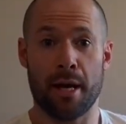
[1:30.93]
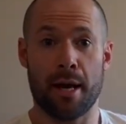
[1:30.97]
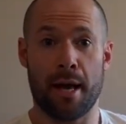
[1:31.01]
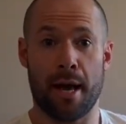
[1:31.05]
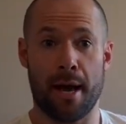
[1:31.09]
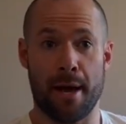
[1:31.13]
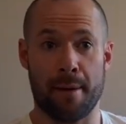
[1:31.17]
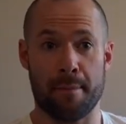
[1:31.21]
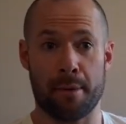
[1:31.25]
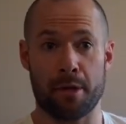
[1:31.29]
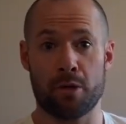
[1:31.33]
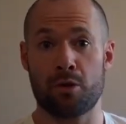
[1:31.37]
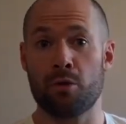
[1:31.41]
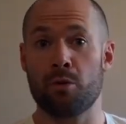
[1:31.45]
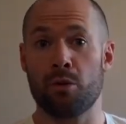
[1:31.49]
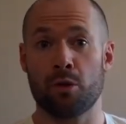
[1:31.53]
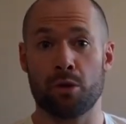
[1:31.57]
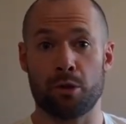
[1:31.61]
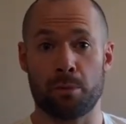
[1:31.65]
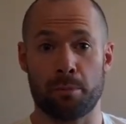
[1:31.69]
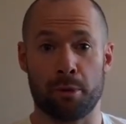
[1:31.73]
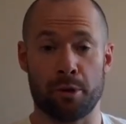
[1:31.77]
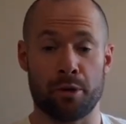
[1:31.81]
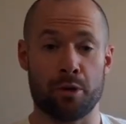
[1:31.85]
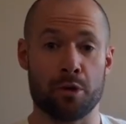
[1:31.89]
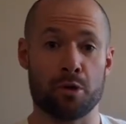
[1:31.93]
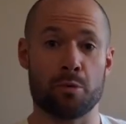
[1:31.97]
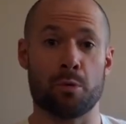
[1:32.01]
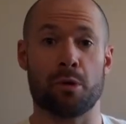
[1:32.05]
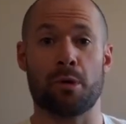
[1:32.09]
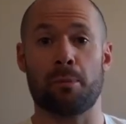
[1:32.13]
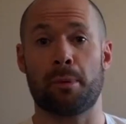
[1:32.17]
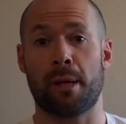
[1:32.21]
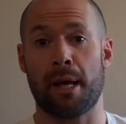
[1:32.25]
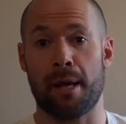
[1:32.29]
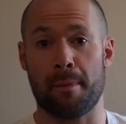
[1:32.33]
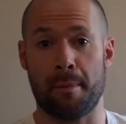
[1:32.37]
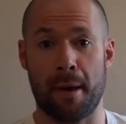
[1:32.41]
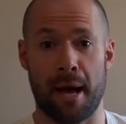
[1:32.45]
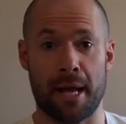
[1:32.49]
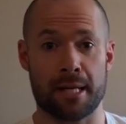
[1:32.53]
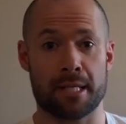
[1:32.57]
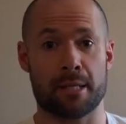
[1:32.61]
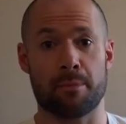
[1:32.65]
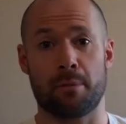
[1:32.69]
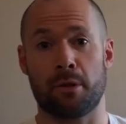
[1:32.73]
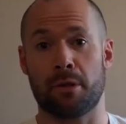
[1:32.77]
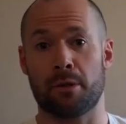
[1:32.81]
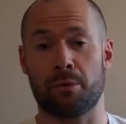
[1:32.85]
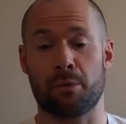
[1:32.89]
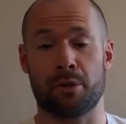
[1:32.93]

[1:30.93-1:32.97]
My two older brothers would have played basketball,